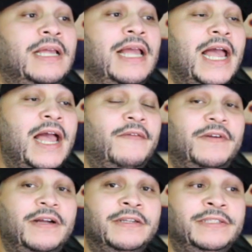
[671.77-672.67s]
Have
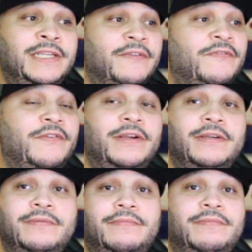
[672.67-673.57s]
a different
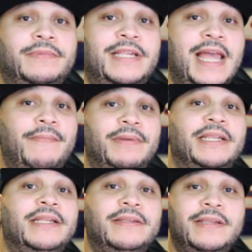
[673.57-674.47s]

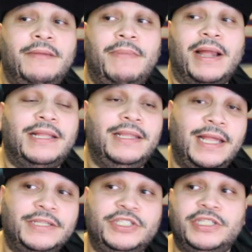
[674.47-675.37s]
cabinet in my
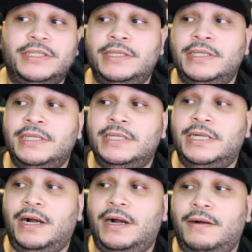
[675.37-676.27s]
collection.
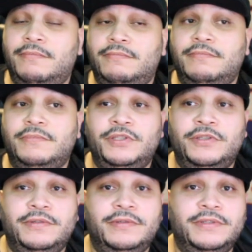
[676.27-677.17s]

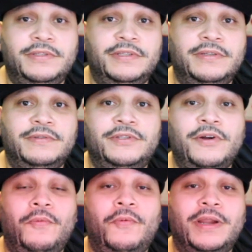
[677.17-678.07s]
You
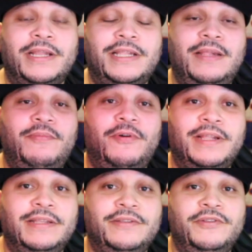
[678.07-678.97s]
don't want to keep on,
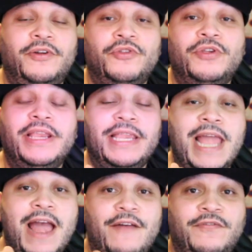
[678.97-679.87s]
you can
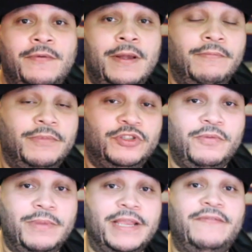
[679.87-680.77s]
have but so
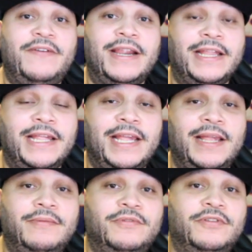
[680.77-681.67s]
many fighting
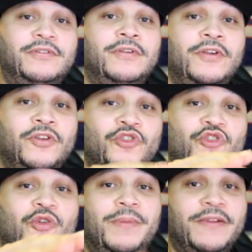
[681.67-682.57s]
games,
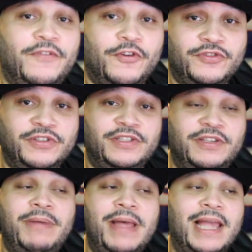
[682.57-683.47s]
so many versions of
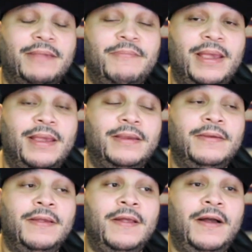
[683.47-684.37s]
Pac-Man,
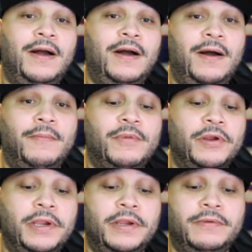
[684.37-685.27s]

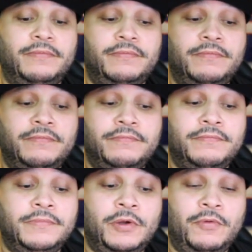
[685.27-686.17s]
and
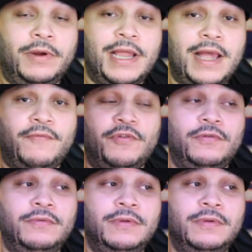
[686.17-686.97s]
what have you.